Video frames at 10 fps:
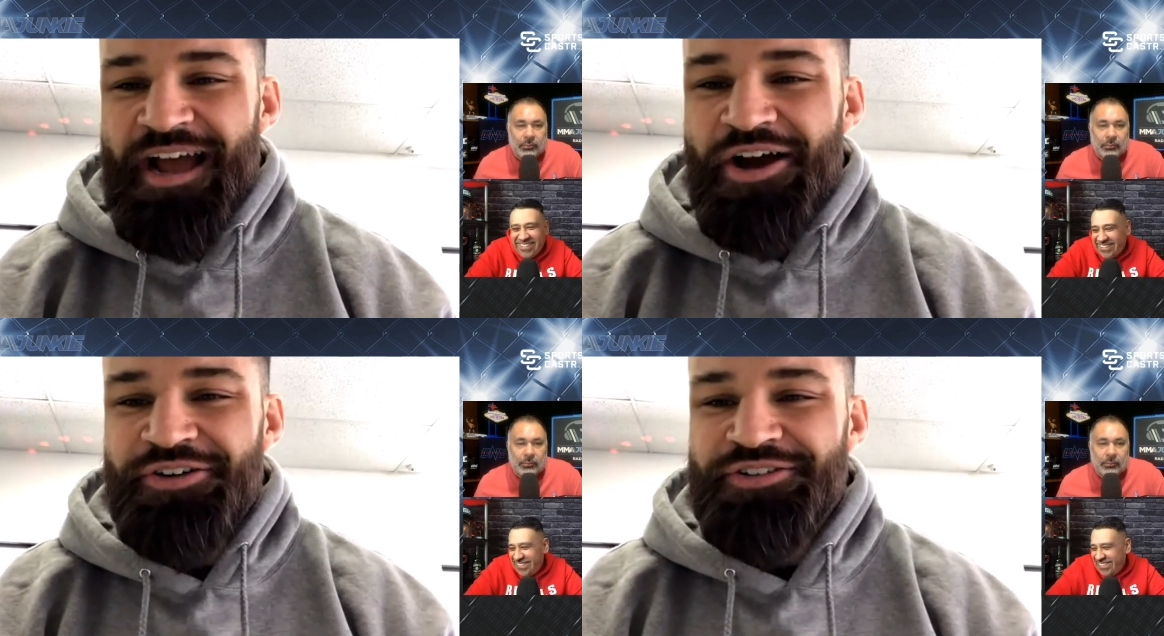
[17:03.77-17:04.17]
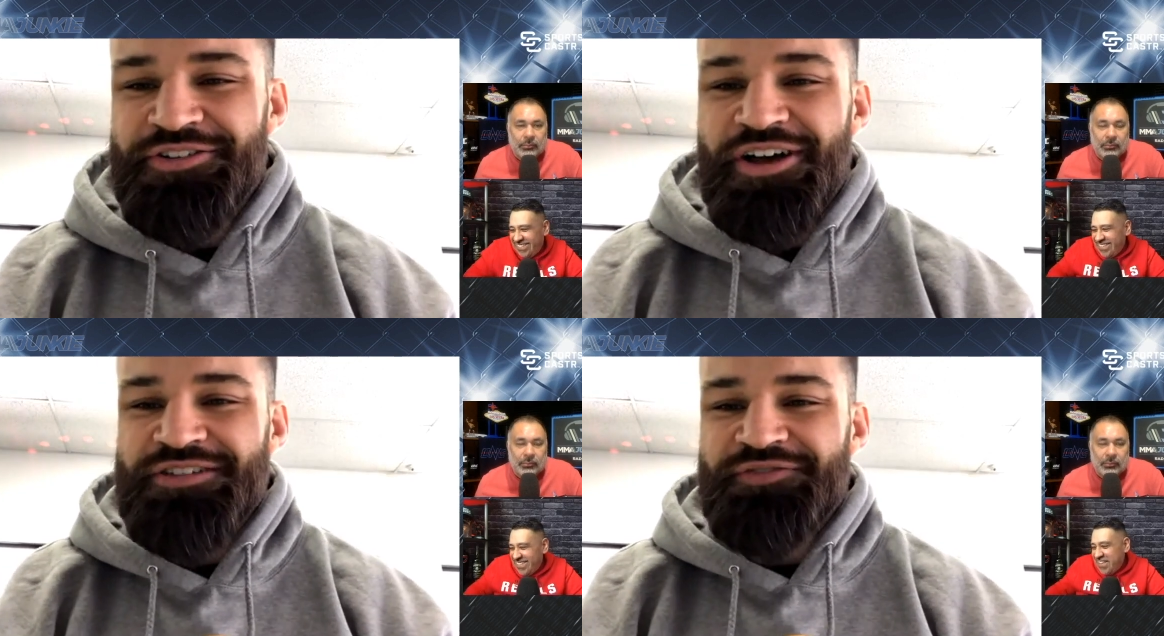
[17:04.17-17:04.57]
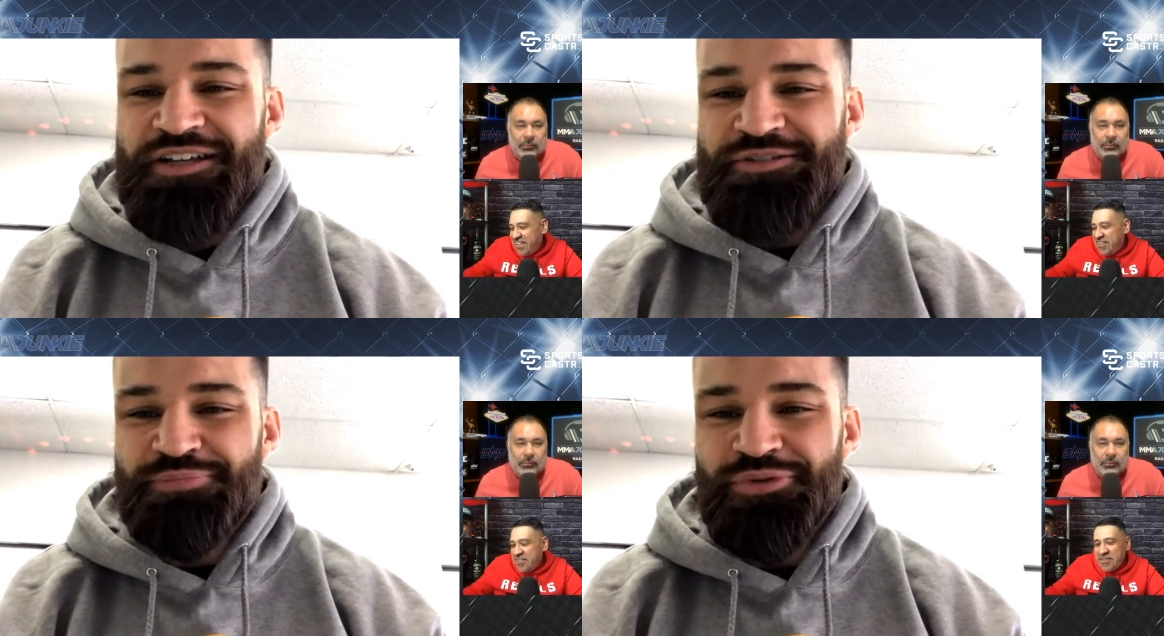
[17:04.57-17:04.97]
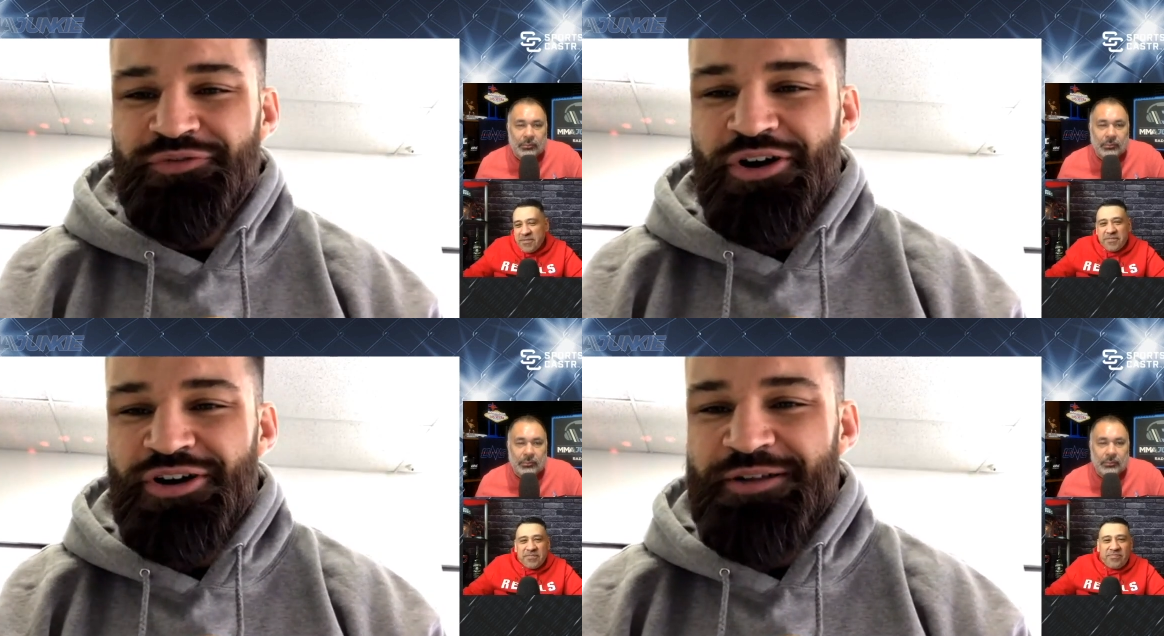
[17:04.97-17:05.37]
Speaker 1: down Las Vegas
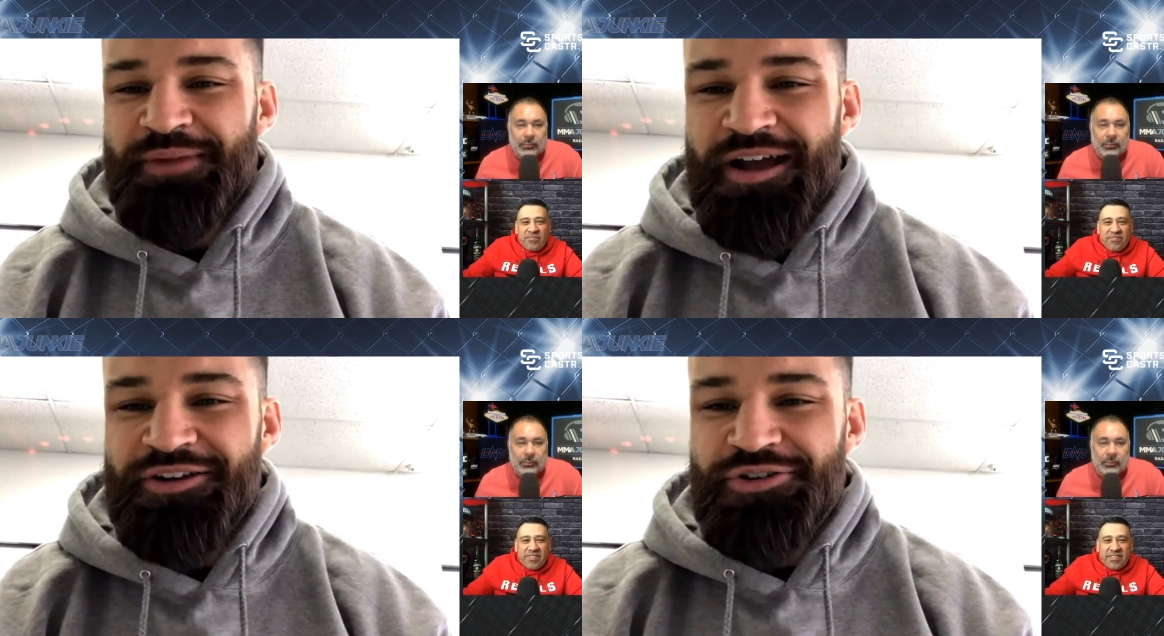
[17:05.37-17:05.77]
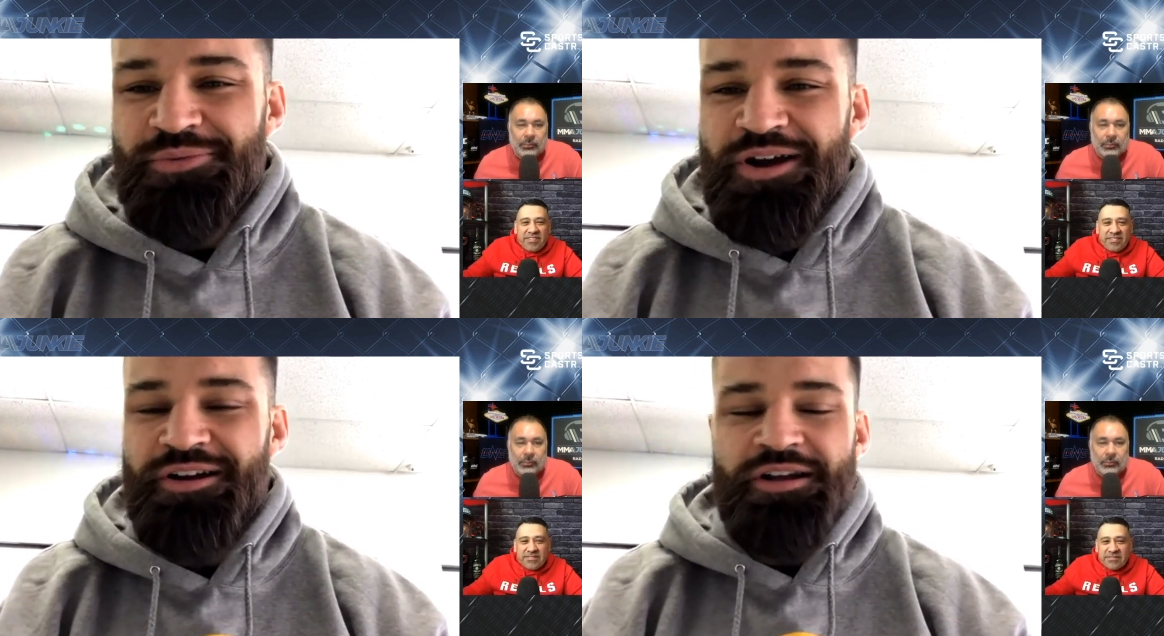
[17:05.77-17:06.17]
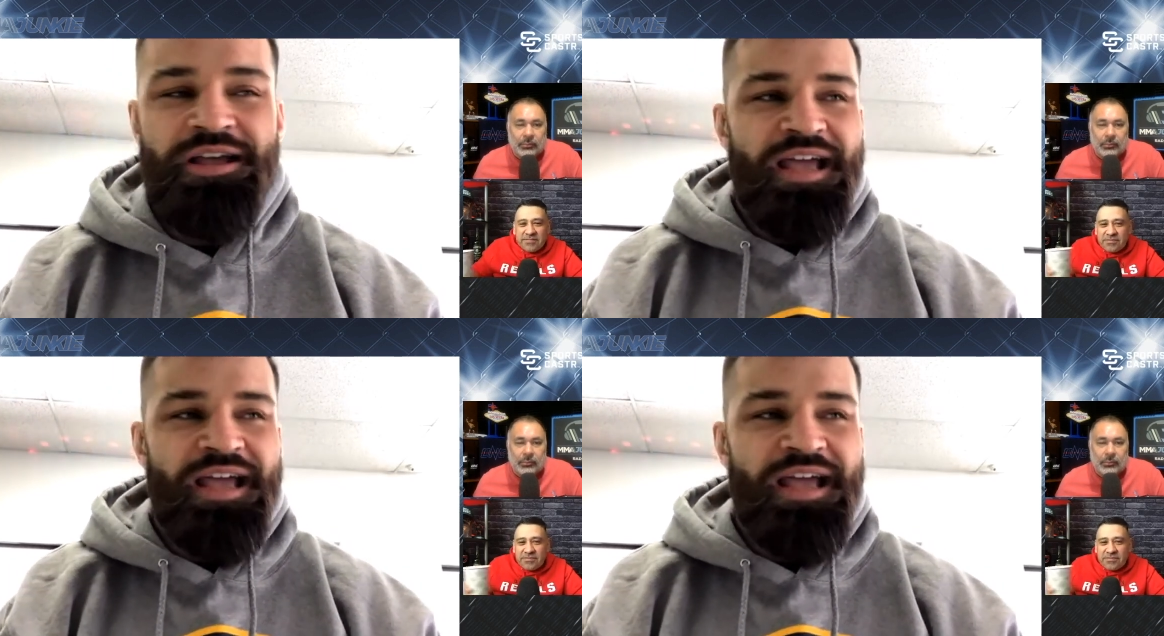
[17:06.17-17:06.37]
Boulevard in my underwear.